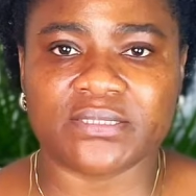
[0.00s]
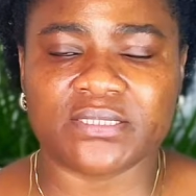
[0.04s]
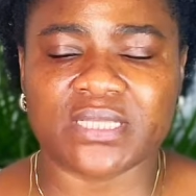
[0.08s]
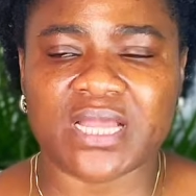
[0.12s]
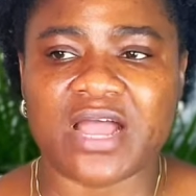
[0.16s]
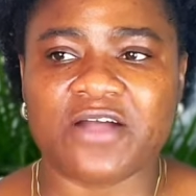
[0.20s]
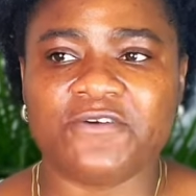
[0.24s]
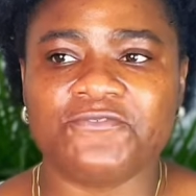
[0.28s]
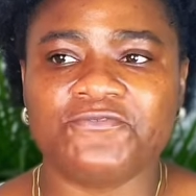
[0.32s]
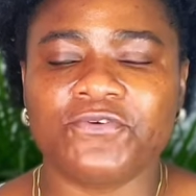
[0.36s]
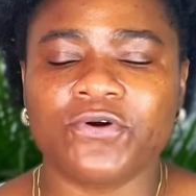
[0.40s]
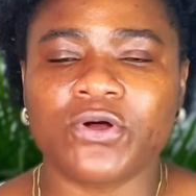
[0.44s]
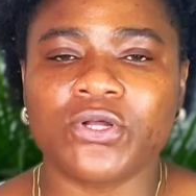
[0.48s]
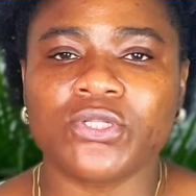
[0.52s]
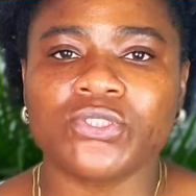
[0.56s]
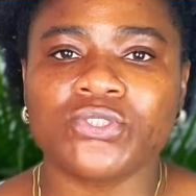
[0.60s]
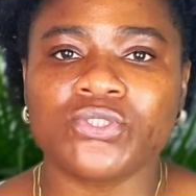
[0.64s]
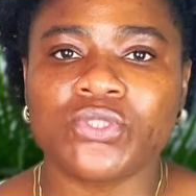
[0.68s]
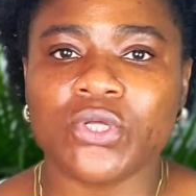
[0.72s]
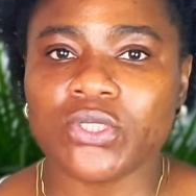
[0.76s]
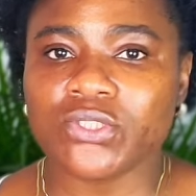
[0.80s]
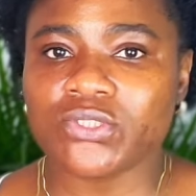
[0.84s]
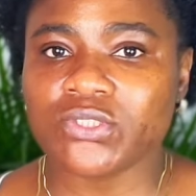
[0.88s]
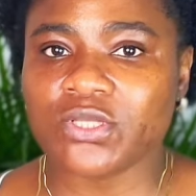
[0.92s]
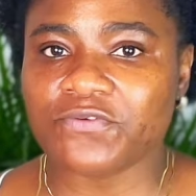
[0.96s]
And for
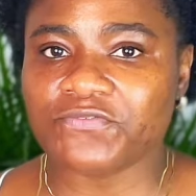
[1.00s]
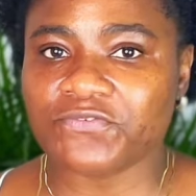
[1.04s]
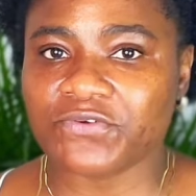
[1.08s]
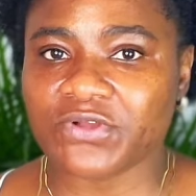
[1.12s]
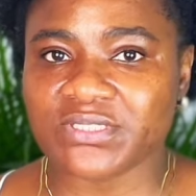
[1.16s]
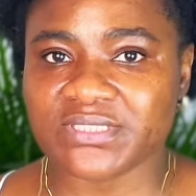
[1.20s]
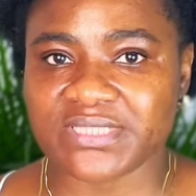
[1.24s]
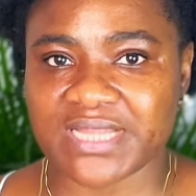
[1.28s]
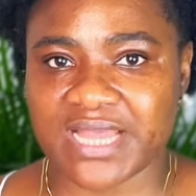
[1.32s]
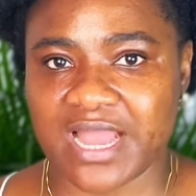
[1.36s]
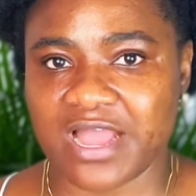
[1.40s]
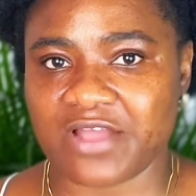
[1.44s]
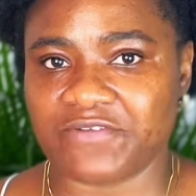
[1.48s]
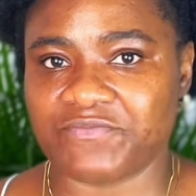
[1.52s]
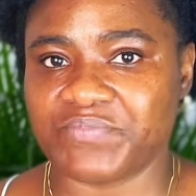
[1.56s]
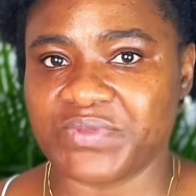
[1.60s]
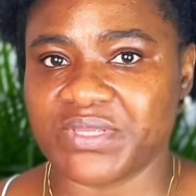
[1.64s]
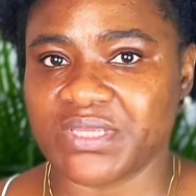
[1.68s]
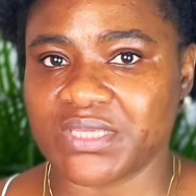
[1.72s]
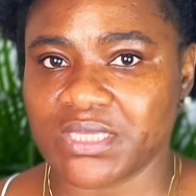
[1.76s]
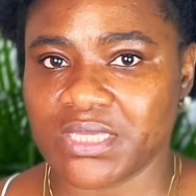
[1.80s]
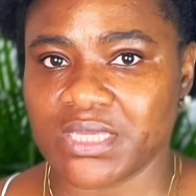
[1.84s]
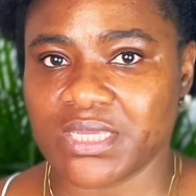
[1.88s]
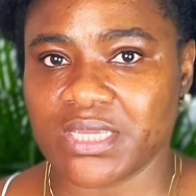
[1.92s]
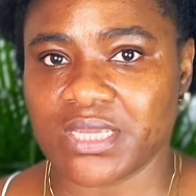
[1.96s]
those of us that have been
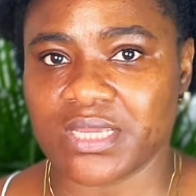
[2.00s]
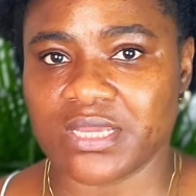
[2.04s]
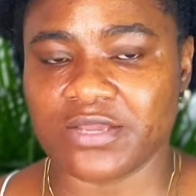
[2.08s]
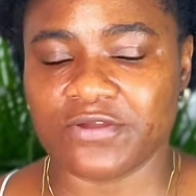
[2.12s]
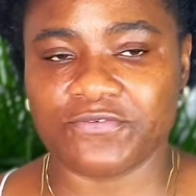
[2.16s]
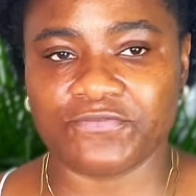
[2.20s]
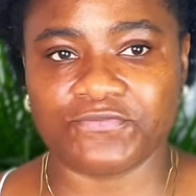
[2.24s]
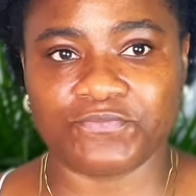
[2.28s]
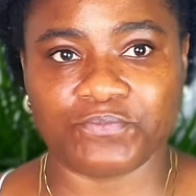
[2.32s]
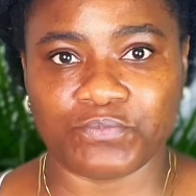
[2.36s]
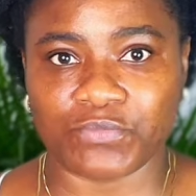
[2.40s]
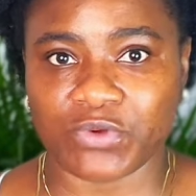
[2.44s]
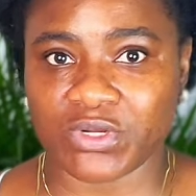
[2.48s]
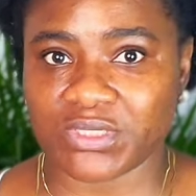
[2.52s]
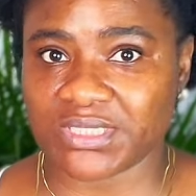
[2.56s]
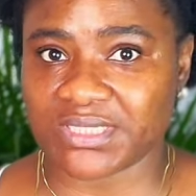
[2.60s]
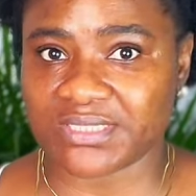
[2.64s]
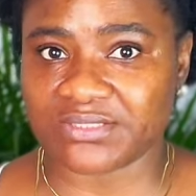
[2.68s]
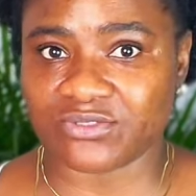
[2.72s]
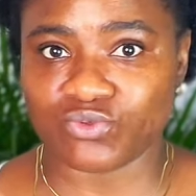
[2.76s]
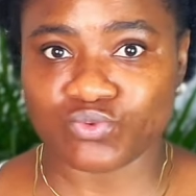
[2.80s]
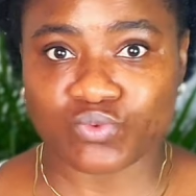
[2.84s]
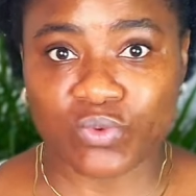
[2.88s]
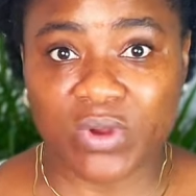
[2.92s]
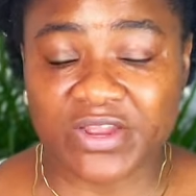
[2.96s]
here more than
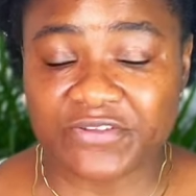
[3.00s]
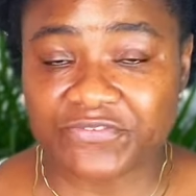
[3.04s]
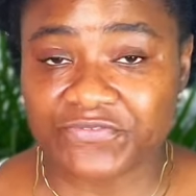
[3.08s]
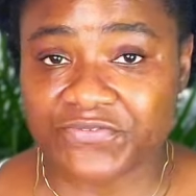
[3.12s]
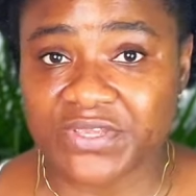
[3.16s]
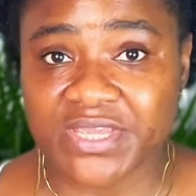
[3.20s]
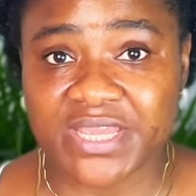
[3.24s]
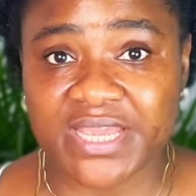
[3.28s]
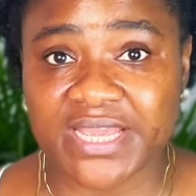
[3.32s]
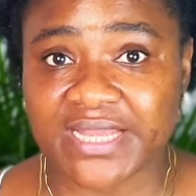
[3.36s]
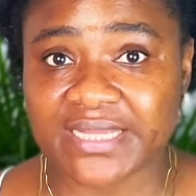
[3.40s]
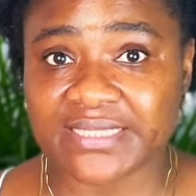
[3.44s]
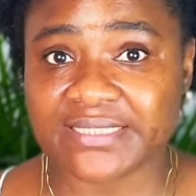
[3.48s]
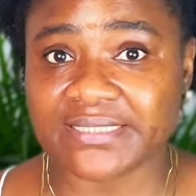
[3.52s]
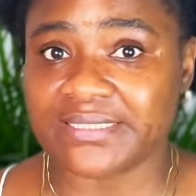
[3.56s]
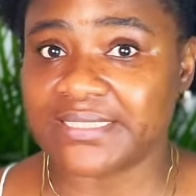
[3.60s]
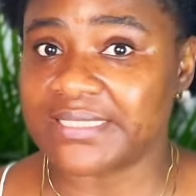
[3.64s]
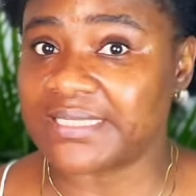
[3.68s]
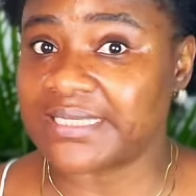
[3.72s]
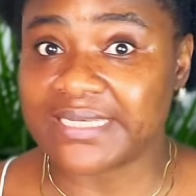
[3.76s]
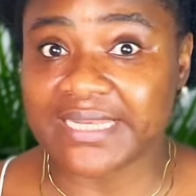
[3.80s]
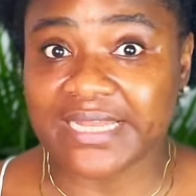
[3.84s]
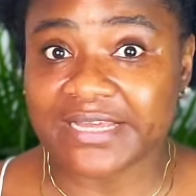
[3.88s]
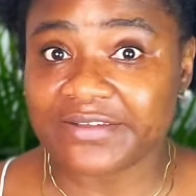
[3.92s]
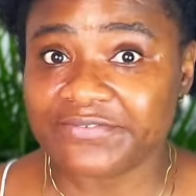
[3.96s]
12 years,
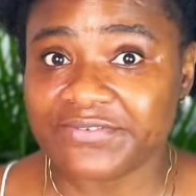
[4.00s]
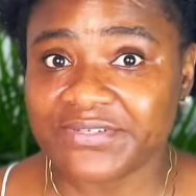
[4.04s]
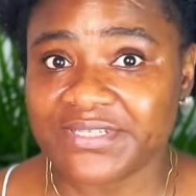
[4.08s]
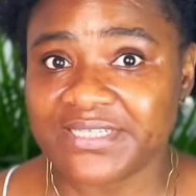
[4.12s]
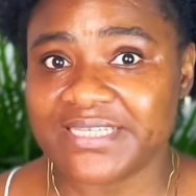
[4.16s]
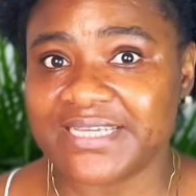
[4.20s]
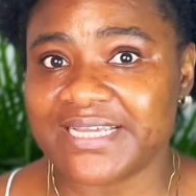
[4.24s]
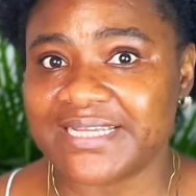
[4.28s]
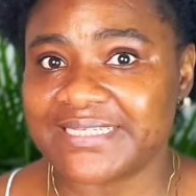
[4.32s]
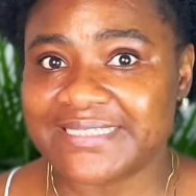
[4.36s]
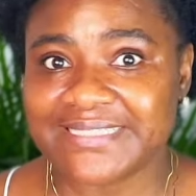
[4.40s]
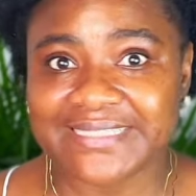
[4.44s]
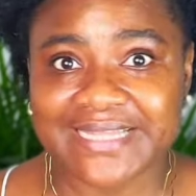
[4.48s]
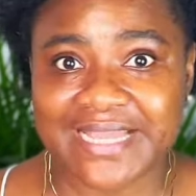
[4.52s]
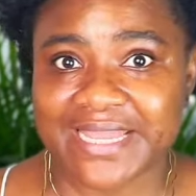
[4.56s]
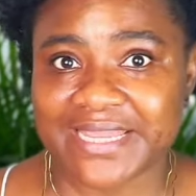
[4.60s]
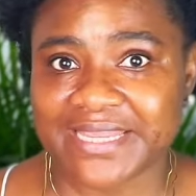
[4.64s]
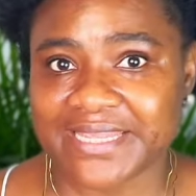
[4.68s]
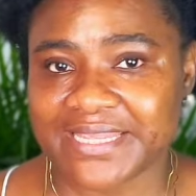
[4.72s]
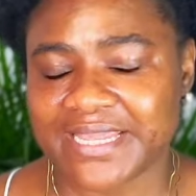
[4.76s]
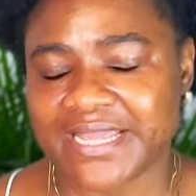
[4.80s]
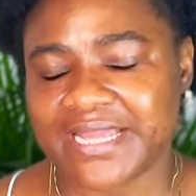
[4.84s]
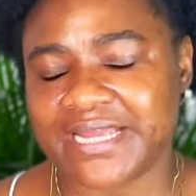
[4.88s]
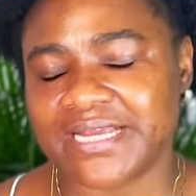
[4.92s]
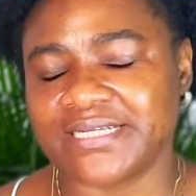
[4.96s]
11 years, 10
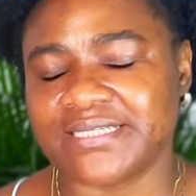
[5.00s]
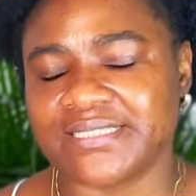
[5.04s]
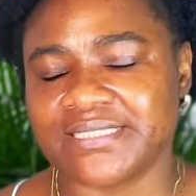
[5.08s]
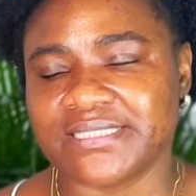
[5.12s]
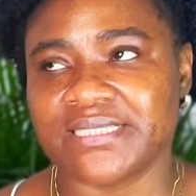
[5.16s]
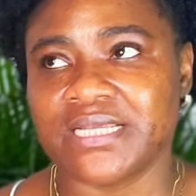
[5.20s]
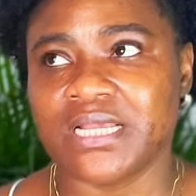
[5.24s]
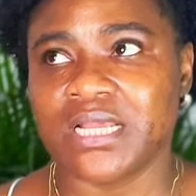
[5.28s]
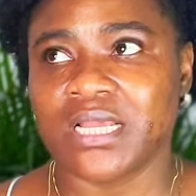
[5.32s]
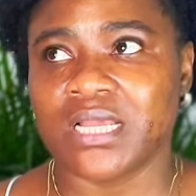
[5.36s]
years,